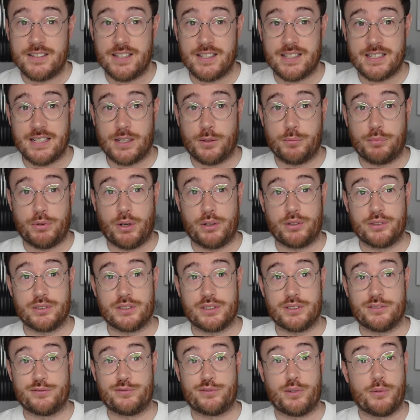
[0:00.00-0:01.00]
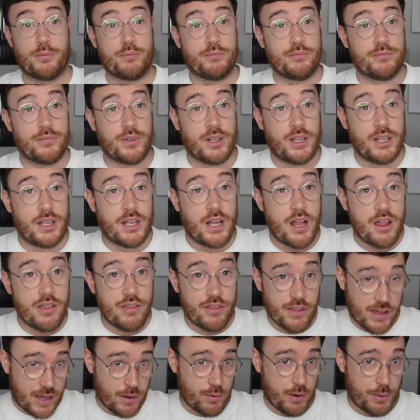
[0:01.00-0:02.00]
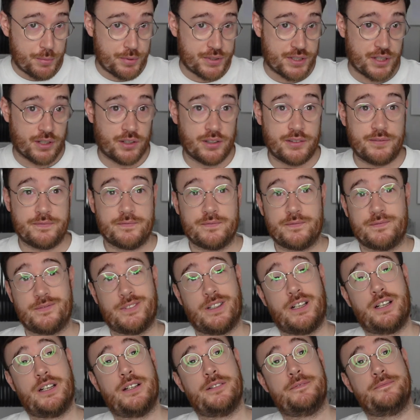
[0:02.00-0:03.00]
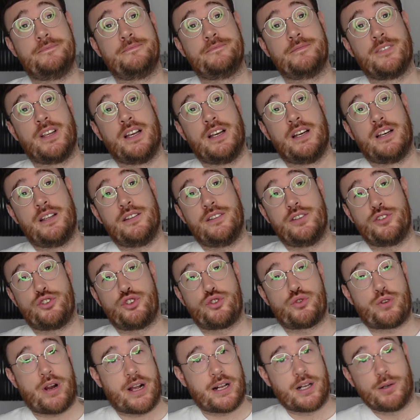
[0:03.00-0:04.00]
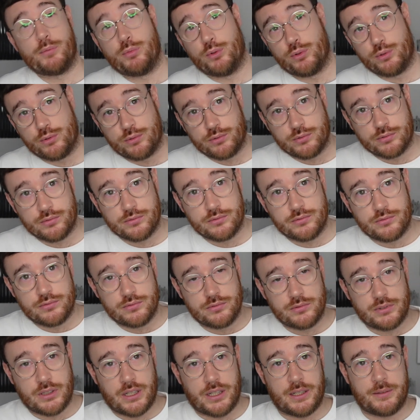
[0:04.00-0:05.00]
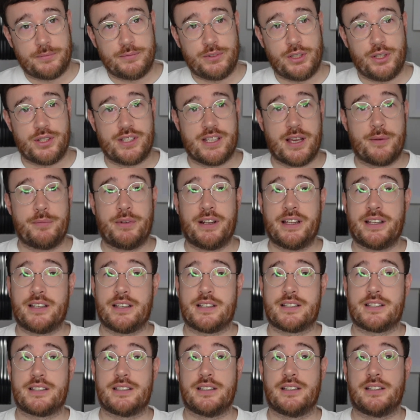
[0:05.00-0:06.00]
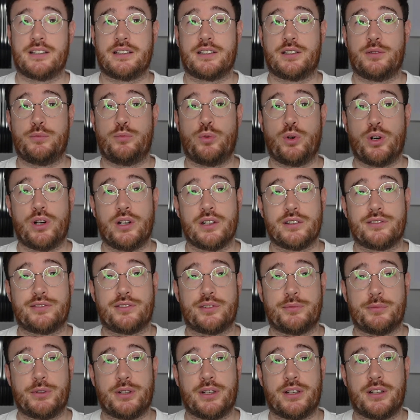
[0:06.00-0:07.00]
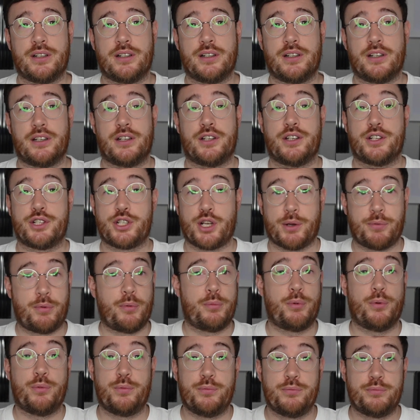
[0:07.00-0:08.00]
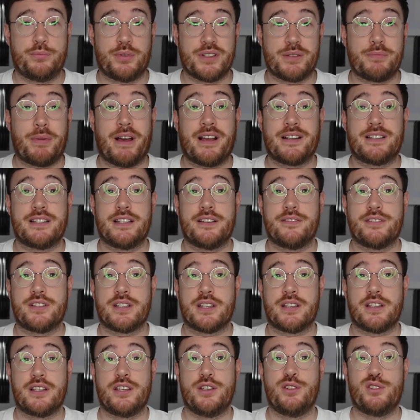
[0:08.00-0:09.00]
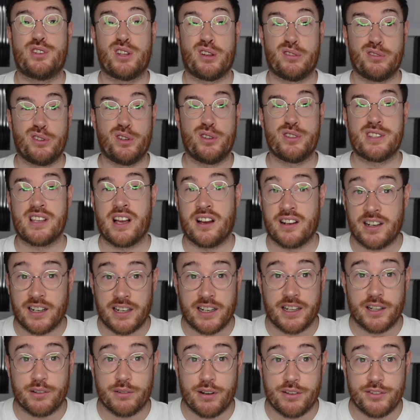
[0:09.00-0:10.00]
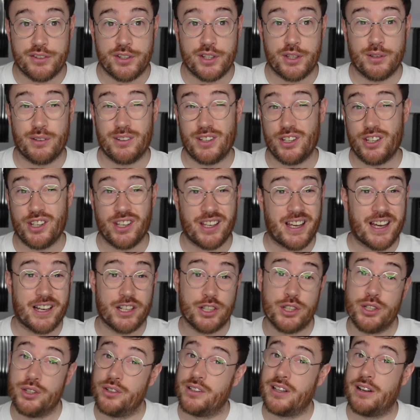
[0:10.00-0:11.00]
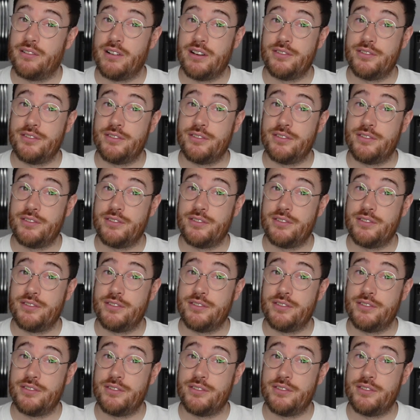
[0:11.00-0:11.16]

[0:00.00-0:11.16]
to sell product from their website. There's trackable UTM links that can work from a shoppable perspective so that you don't lose out on any of the revenue and you can get a cut of that